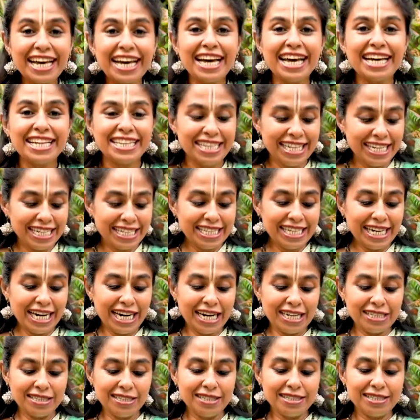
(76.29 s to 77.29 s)
And then the
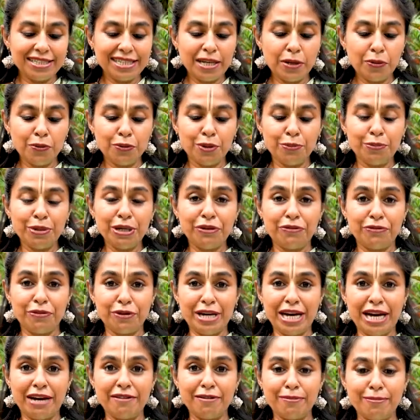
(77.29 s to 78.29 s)
other thing would be, if you
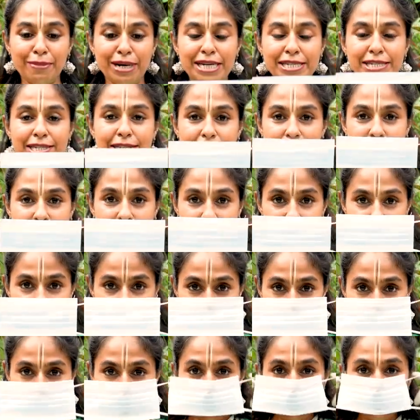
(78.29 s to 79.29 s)
have a mask like
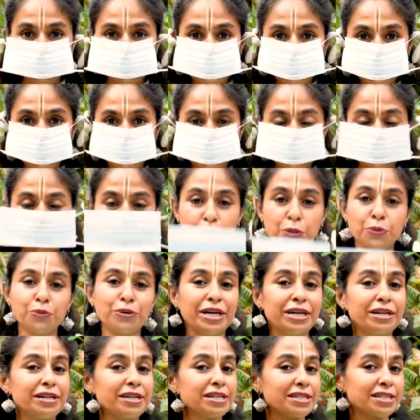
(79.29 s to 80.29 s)
this, you
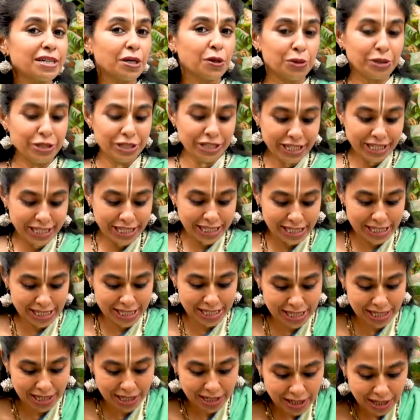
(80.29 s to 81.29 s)
wear it around your ears.